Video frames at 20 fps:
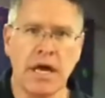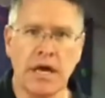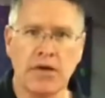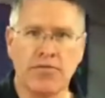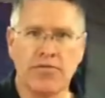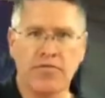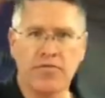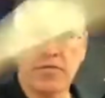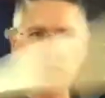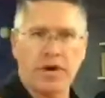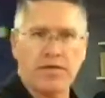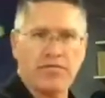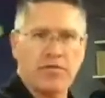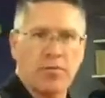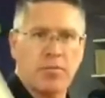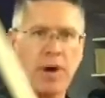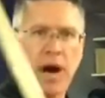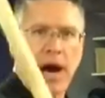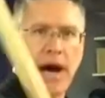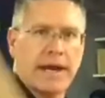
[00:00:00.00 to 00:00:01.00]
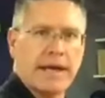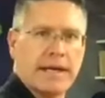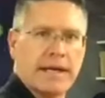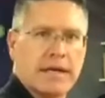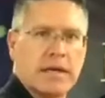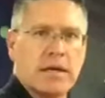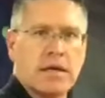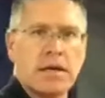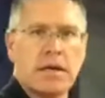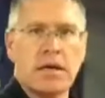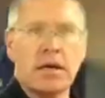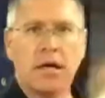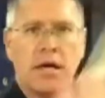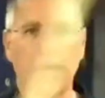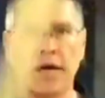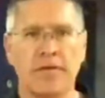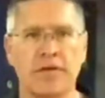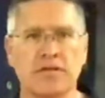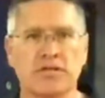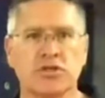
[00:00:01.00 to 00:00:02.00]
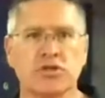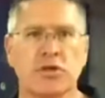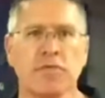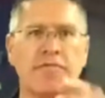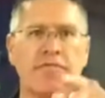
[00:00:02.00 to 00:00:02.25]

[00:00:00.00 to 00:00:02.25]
in front of the body, and this is a